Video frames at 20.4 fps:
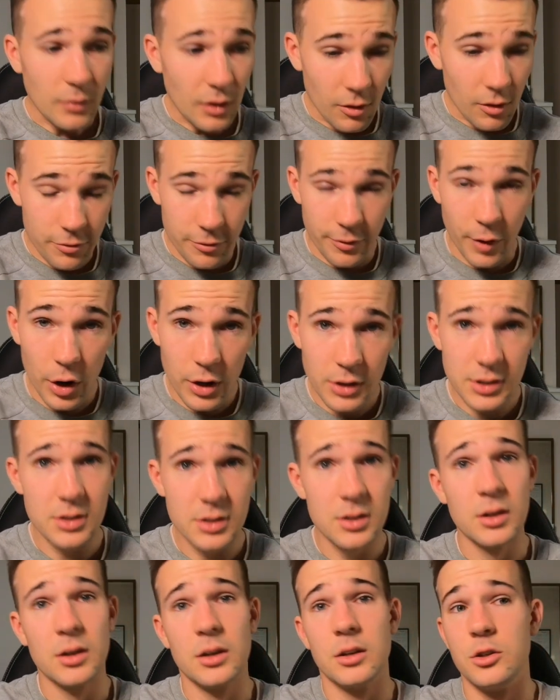
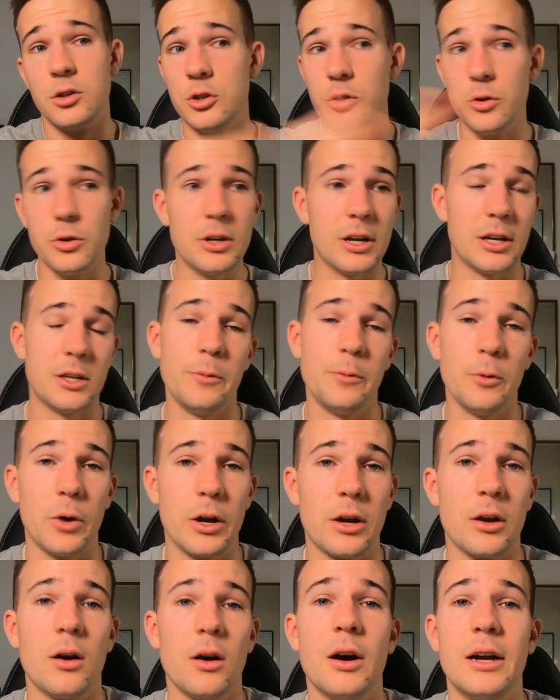First, do you need to be
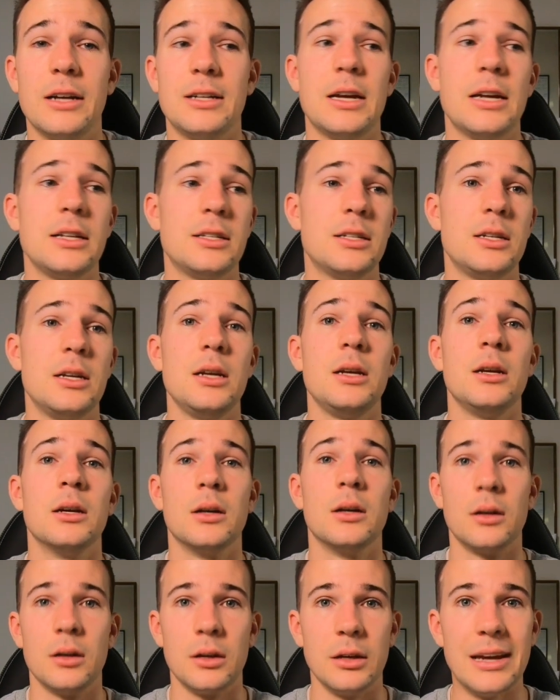working at high intensity?
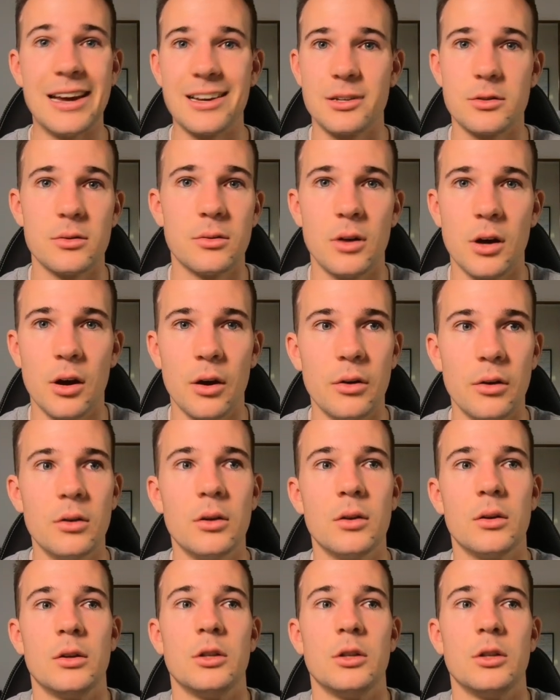Yes or no?